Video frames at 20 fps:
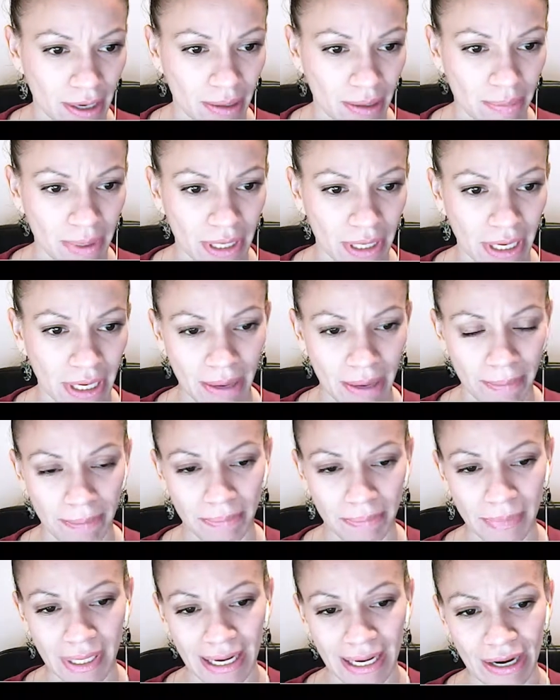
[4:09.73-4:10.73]
p.m.
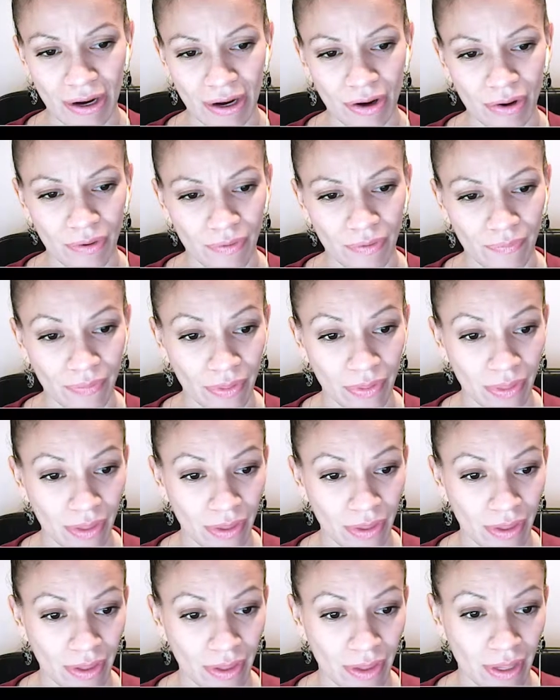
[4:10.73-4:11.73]
Now,
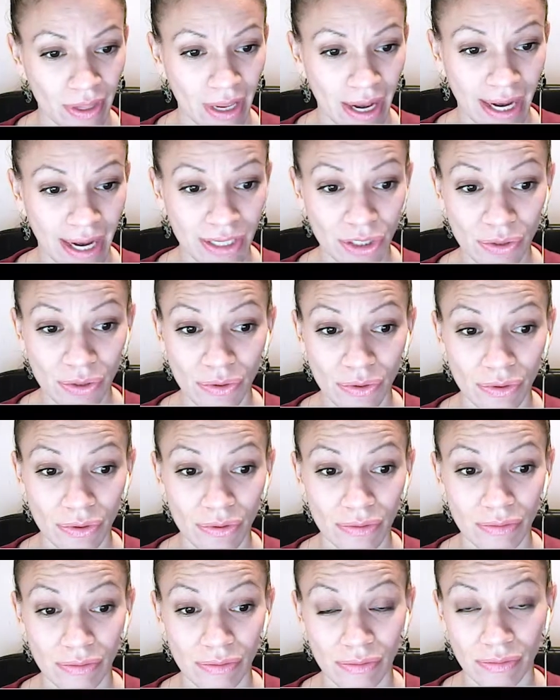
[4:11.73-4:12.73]
I do
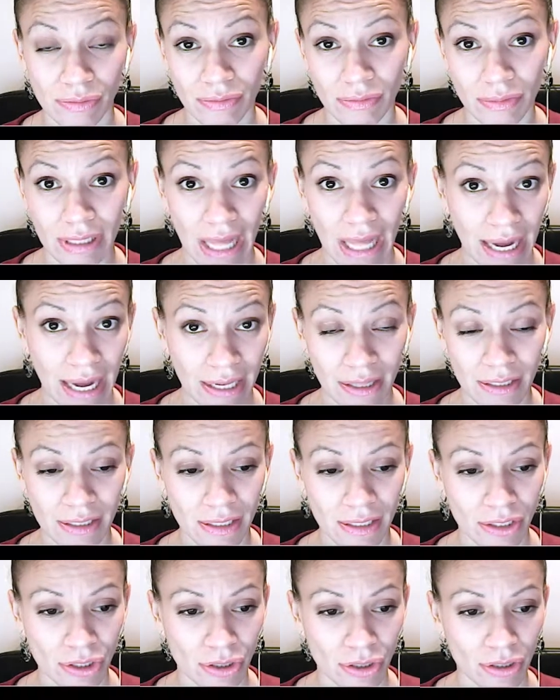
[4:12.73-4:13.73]
like the
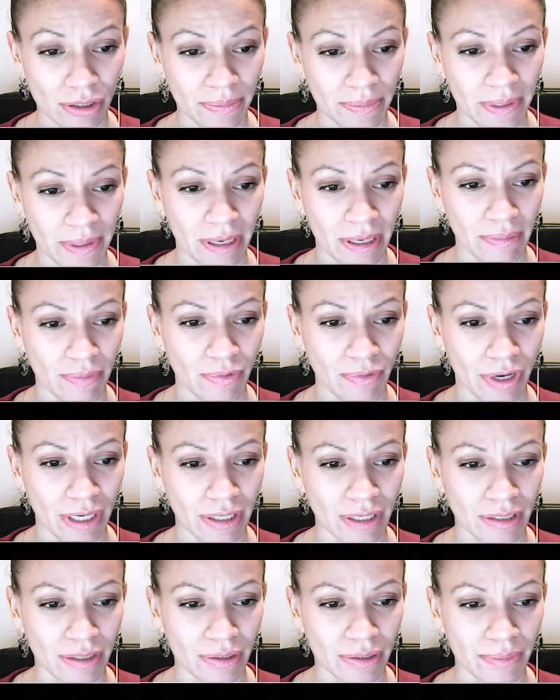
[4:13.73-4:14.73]
6:30 p.m. right
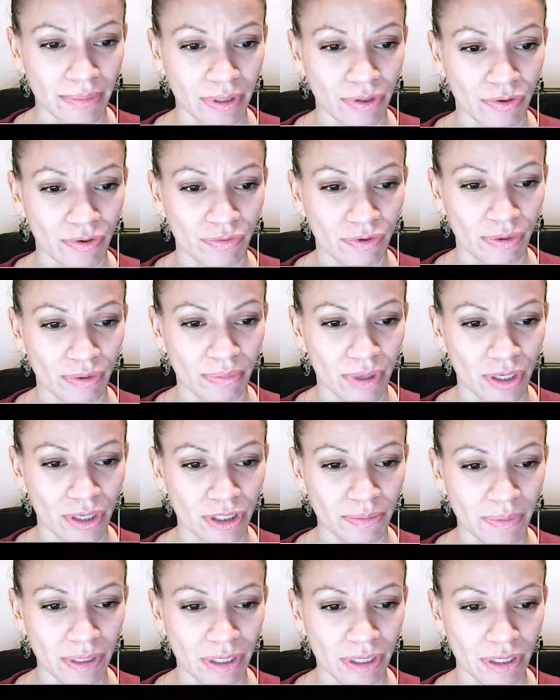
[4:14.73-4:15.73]
a little bit over the
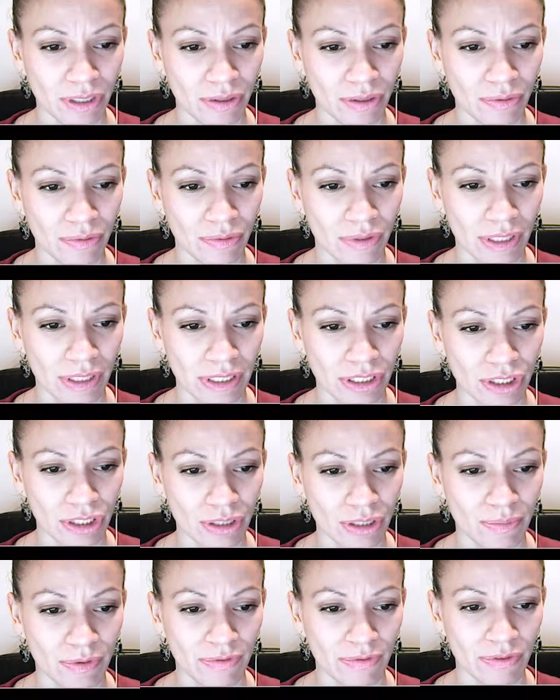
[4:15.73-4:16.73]
March, but let's
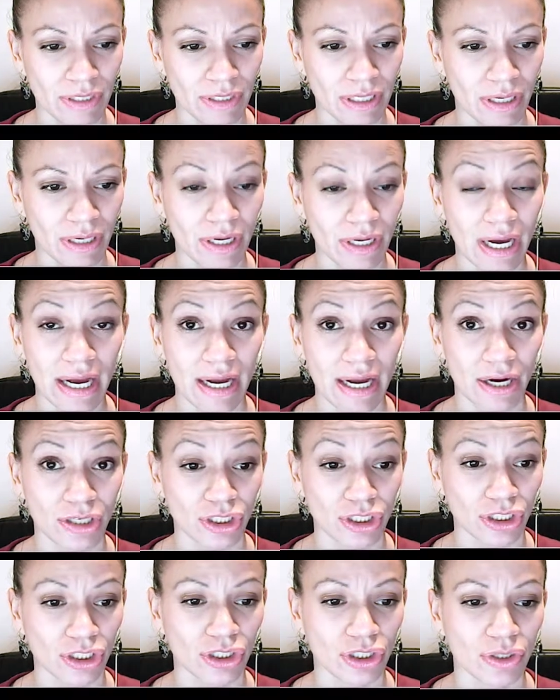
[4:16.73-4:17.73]
just move it down a hair
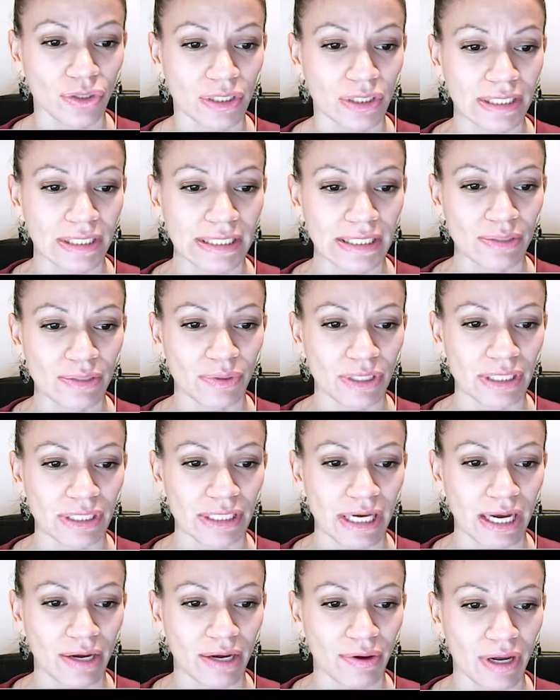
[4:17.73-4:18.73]
just so you can see what it's
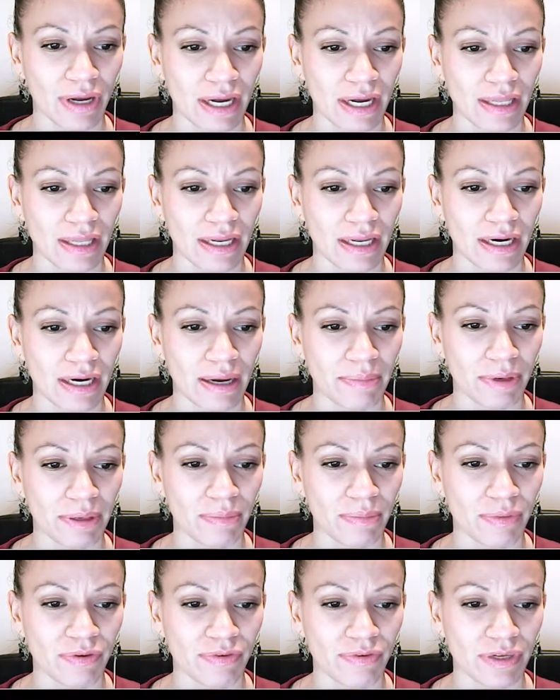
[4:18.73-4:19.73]
like. Okay, and then I'm going
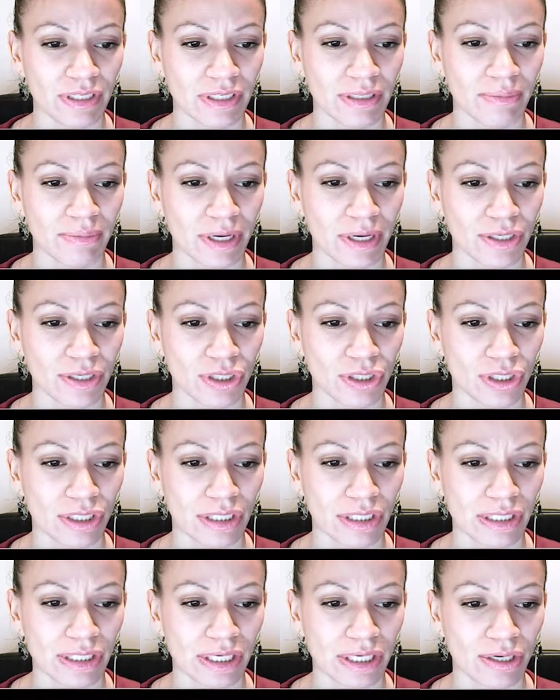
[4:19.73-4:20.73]
to move it to make sure
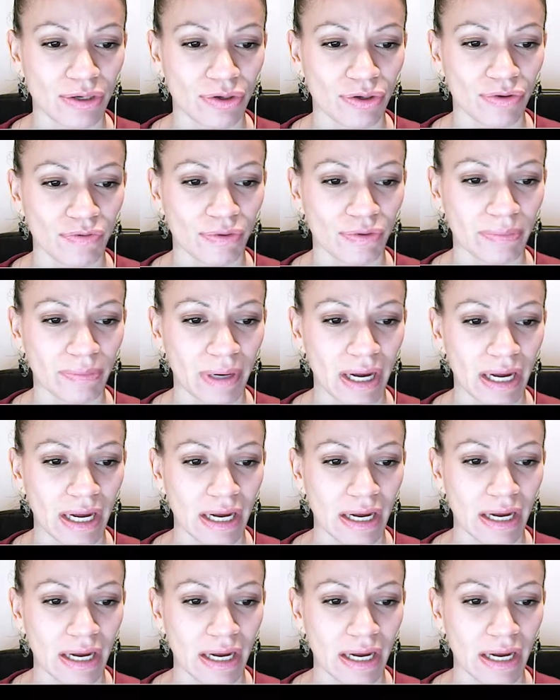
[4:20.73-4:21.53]
it's centered over my